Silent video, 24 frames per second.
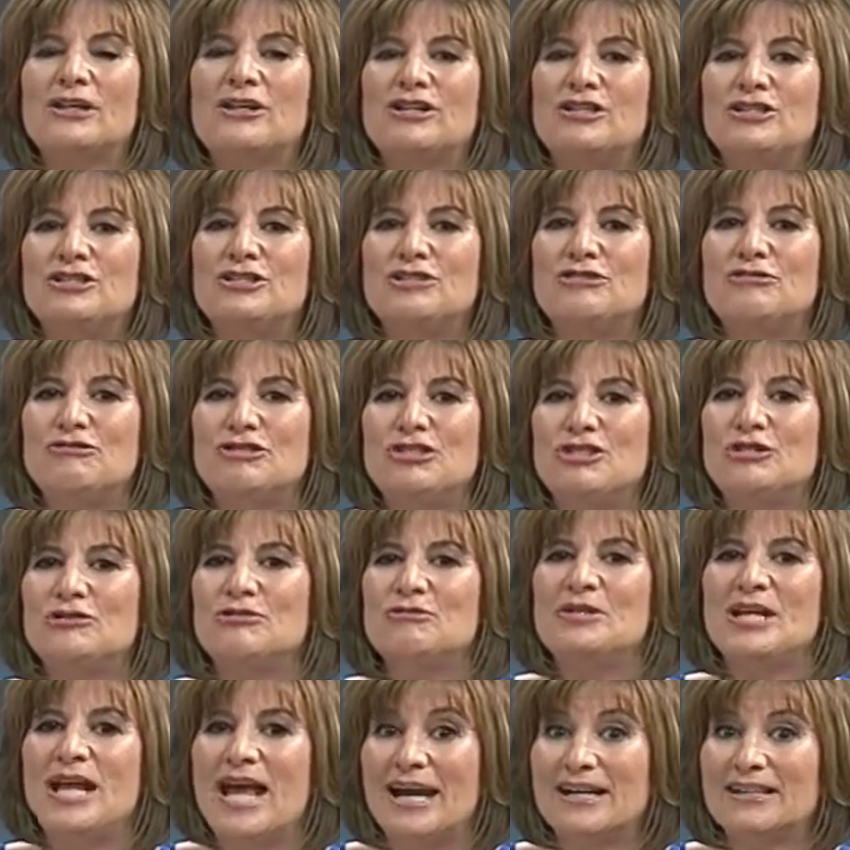could you do
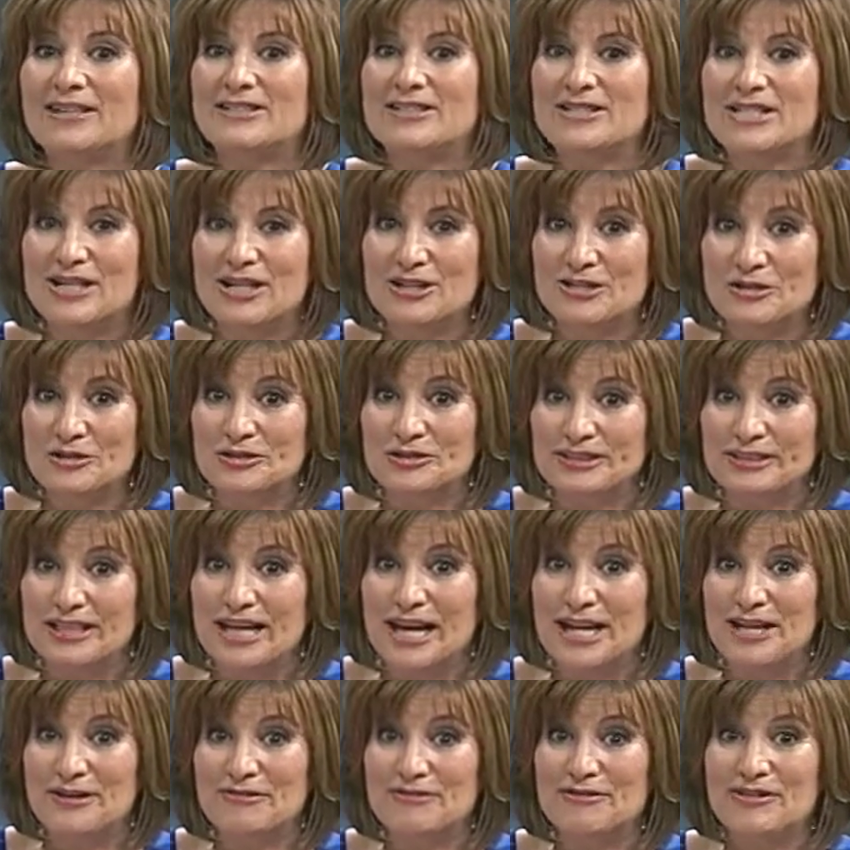next in your
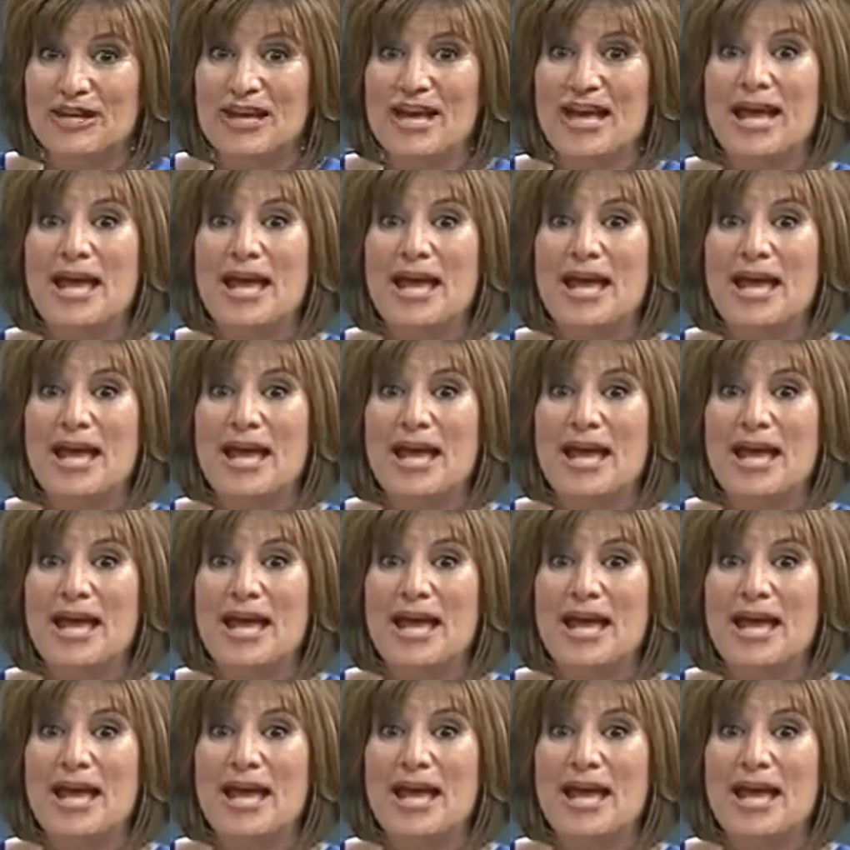life?